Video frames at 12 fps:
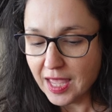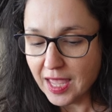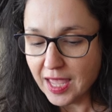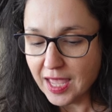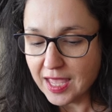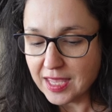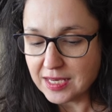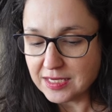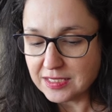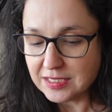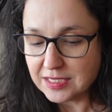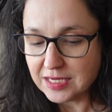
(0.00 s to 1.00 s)

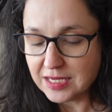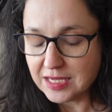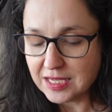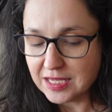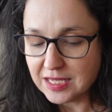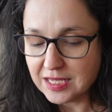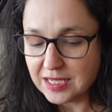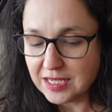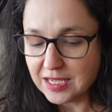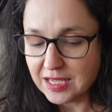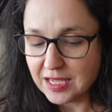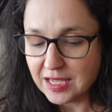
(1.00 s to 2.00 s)
and
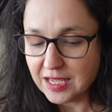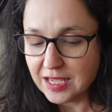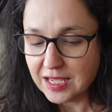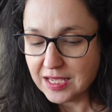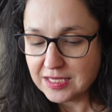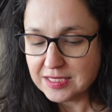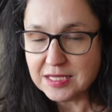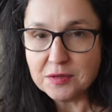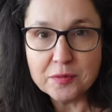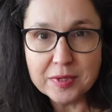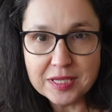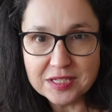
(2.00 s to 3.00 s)
see
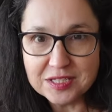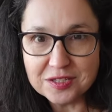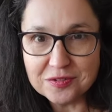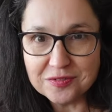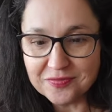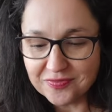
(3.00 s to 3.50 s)
what we can do.